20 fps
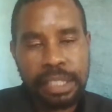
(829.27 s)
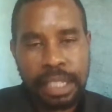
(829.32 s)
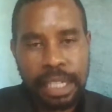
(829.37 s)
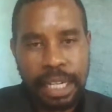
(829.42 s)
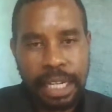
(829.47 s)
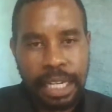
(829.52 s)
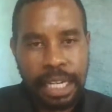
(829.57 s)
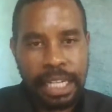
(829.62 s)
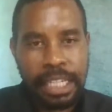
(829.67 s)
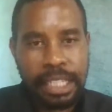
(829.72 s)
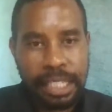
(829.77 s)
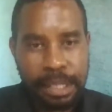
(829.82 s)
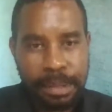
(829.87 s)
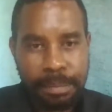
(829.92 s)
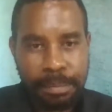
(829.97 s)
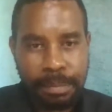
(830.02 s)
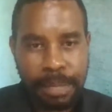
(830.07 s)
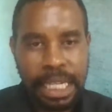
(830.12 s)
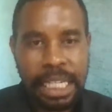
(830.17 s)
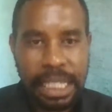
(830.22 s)
grant
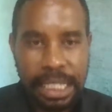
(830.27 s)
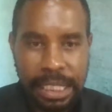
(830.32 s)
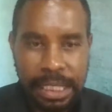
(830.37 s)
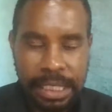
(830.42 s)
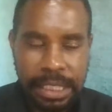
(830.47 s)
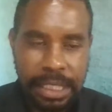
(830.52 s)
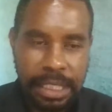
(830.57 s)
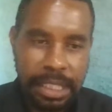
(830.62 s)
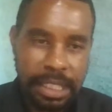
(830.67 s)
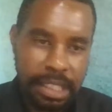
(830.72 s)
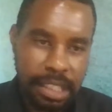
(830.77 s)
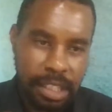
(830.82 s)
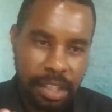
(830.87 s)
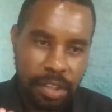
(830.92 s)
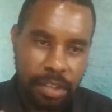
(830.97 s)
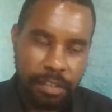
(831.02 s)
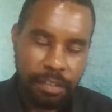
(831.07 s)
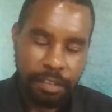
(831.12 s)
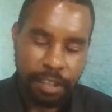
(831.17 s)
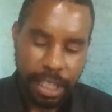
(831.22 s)
money is
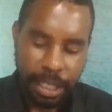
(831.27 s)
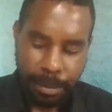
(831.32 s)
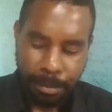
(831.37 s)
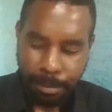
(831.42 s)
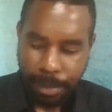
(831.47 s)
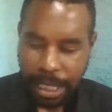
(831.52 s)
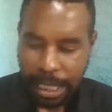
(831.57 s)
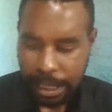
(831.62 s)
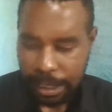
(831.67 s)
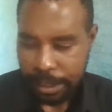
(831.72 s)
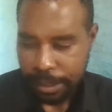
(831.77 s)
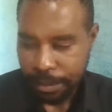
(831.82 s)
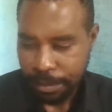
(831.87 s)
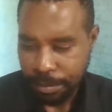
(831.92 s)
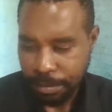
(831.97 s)
not free money.